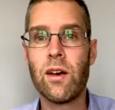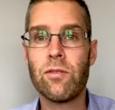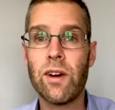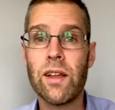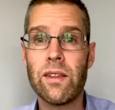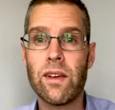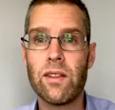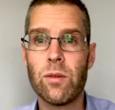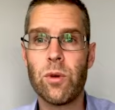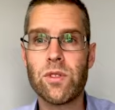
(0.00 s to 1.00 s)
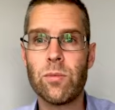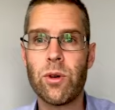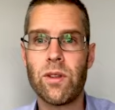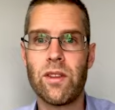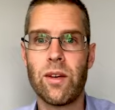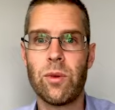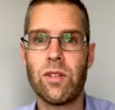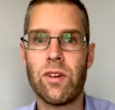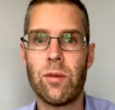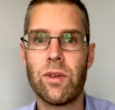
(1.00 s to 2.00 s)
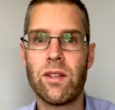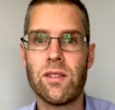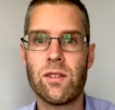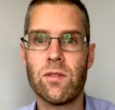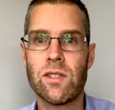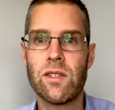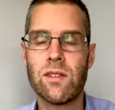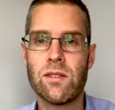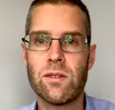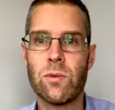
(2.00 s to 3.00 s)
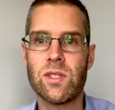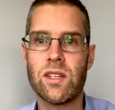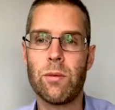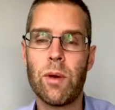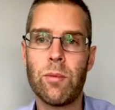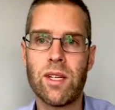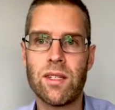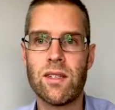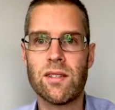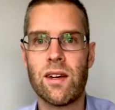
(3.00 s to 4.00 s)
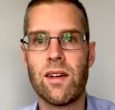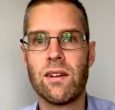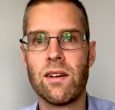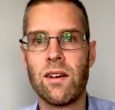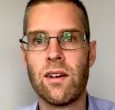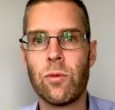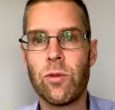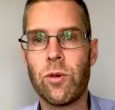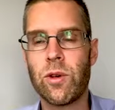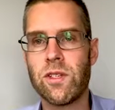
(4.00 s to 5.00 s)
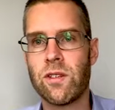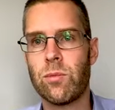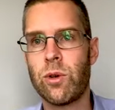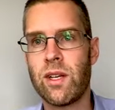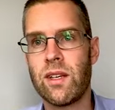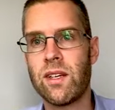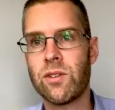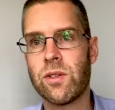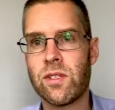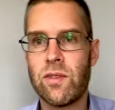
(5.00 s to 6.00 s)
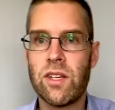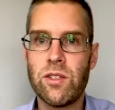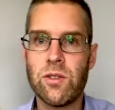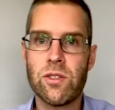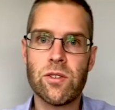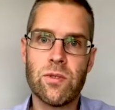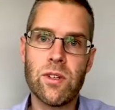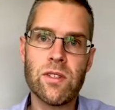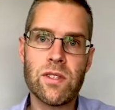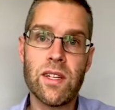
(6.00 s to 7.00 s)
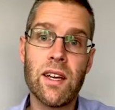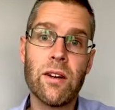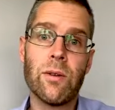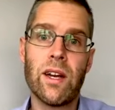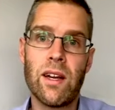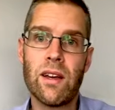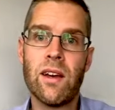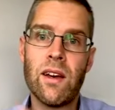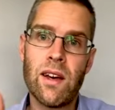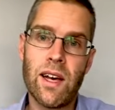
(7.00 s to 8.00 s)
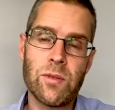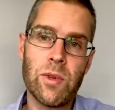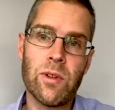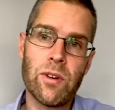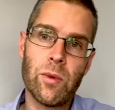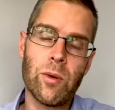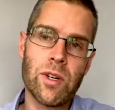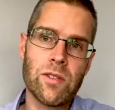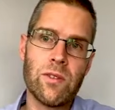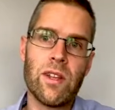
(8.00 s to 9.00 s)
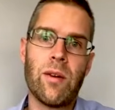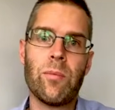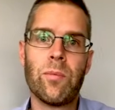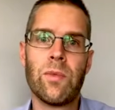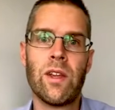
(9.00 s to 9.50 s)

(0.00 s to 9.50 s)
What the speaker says: Finally, the most important thing when developing these services was commitment to design. We focused on putting the interests of end users first and iterating as we learn what works for them.